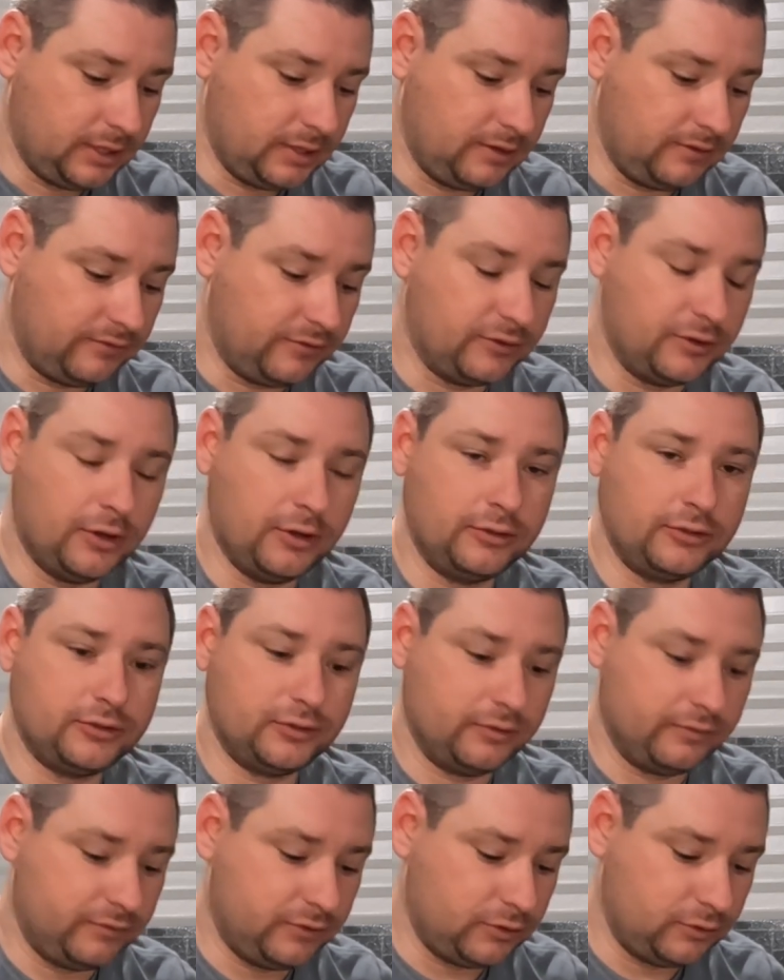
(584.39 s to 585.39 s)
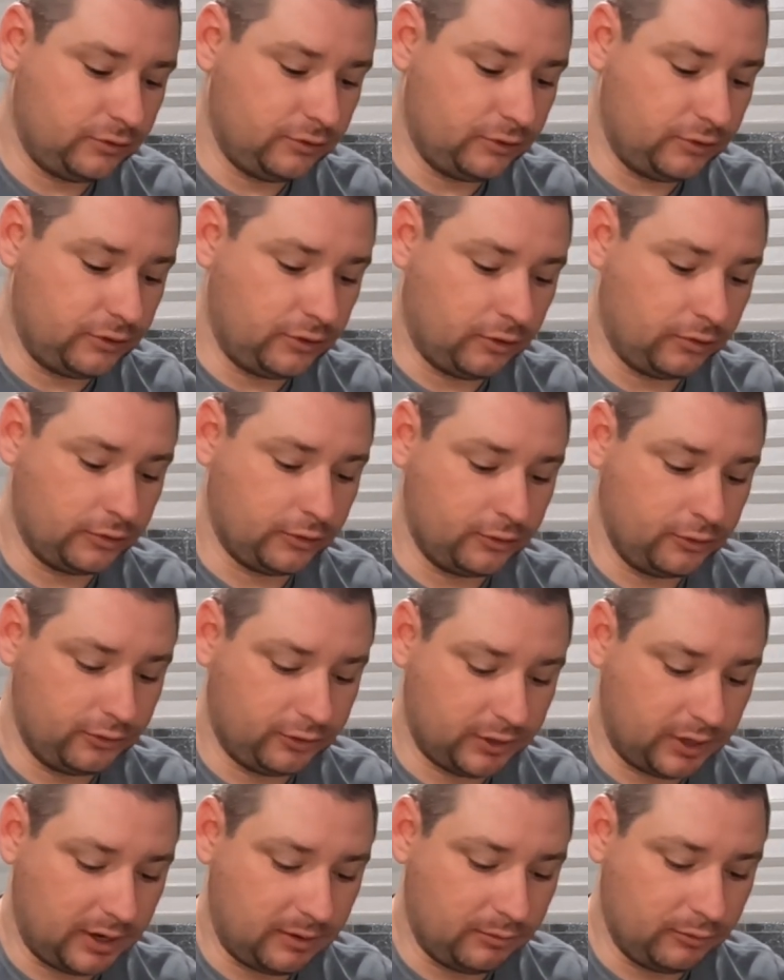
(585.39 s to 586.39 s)
And for those of you that don't know
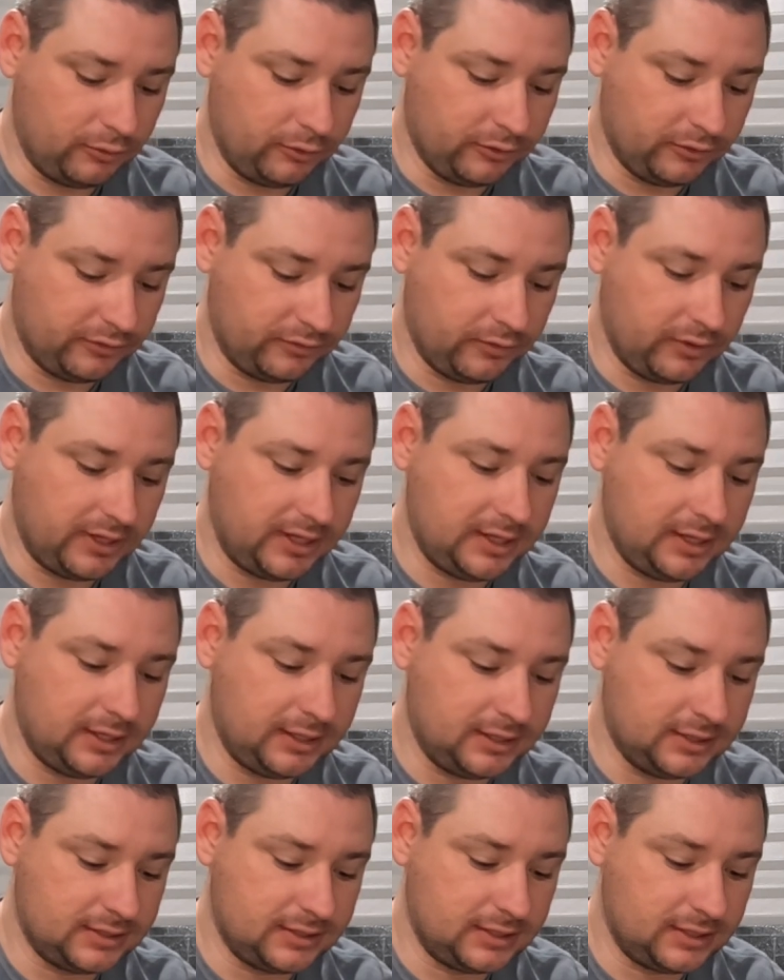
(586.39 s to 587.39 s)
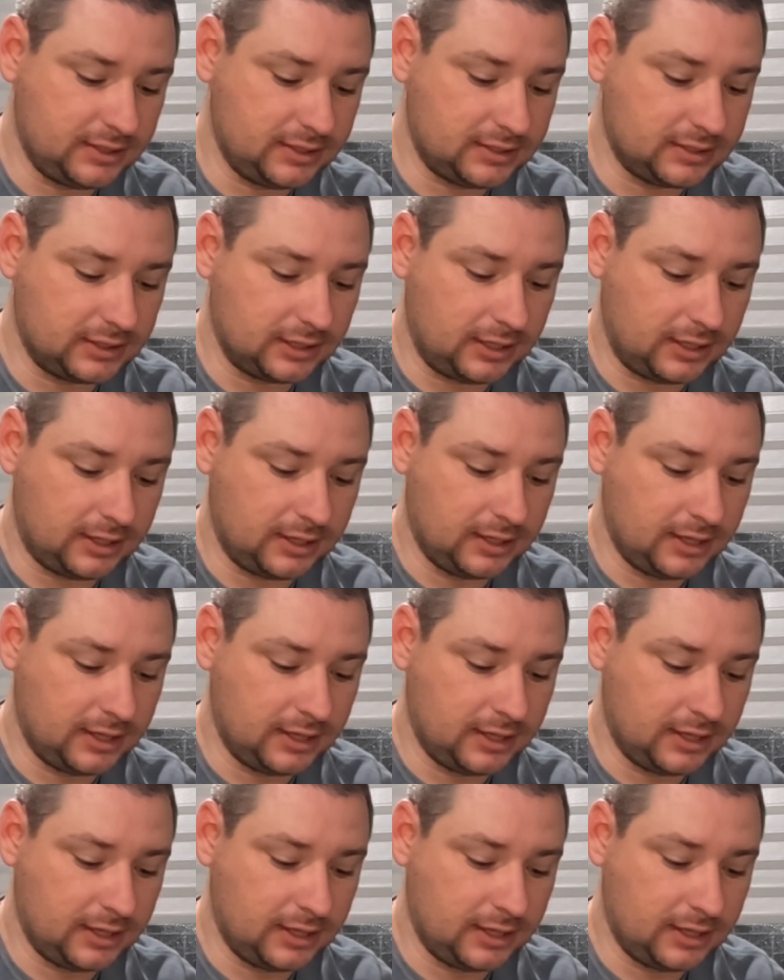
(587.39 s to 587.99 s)
who Tom Wolfe is, he's